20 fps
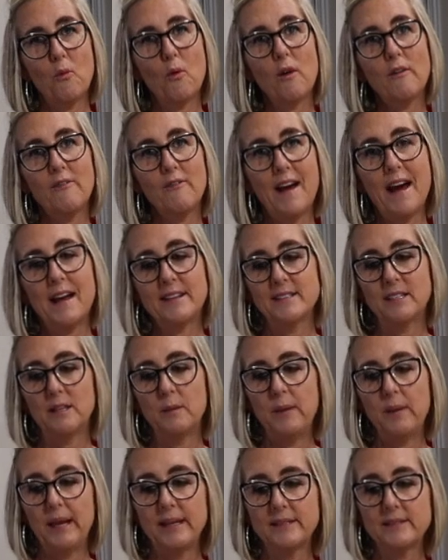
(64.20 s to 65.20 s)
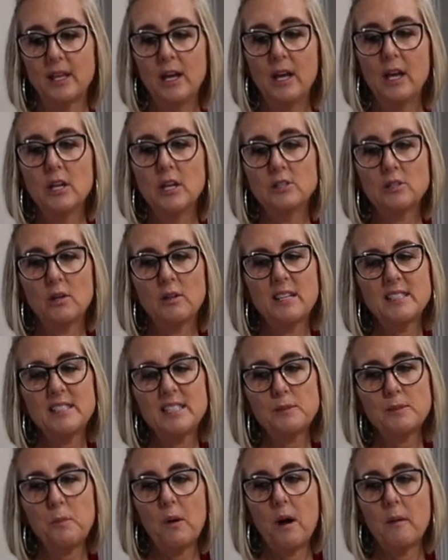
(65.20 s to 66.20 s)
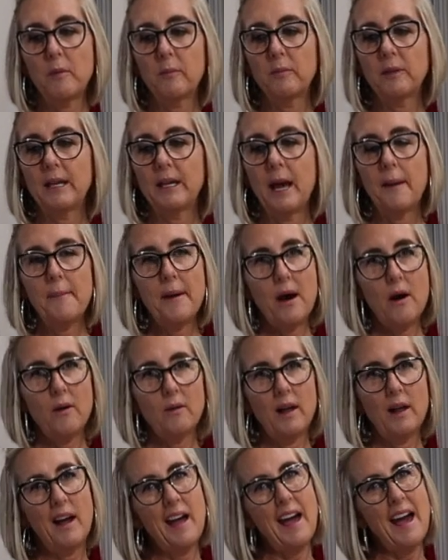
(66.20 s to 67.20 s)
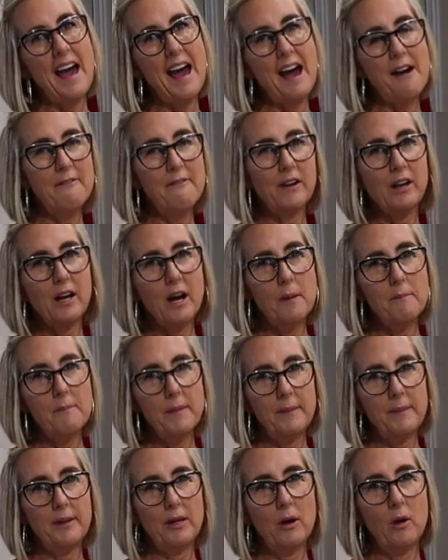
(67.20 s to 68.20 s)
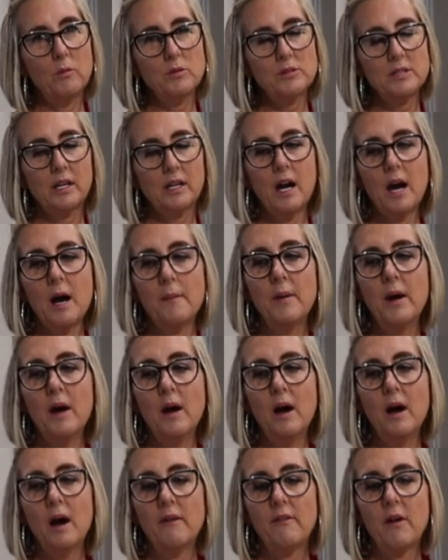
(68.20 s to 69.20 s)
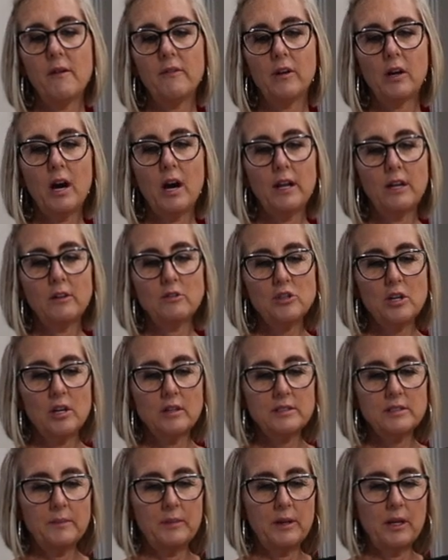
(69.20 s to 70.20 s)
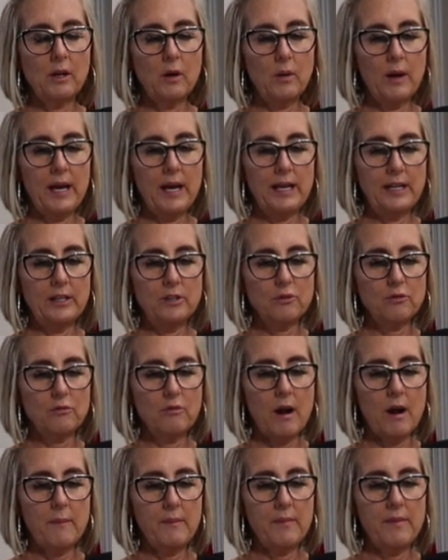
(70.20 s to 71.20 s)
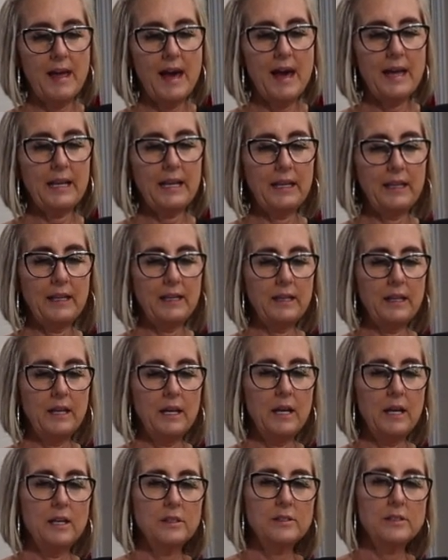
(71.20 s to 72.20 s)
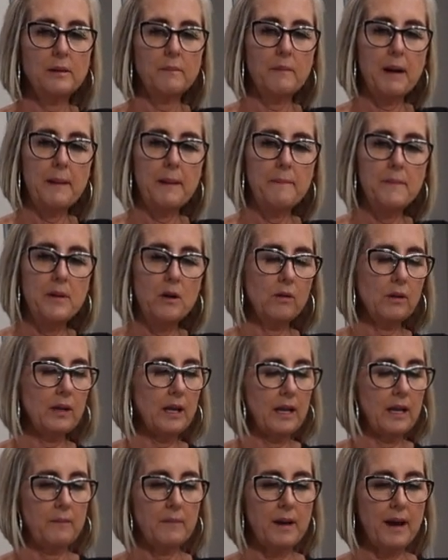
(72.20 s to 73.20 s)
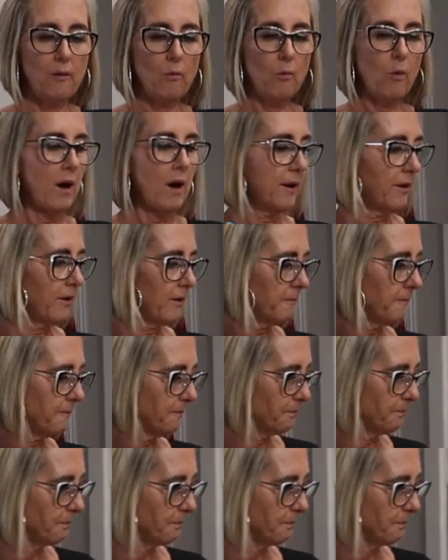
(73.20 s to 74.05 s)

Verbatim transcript: more fat to the base. So this is probably about a half a cup, maybe almost a cup of avocado chunks. I'm gonna go ahead and drop that in to my milk and my water.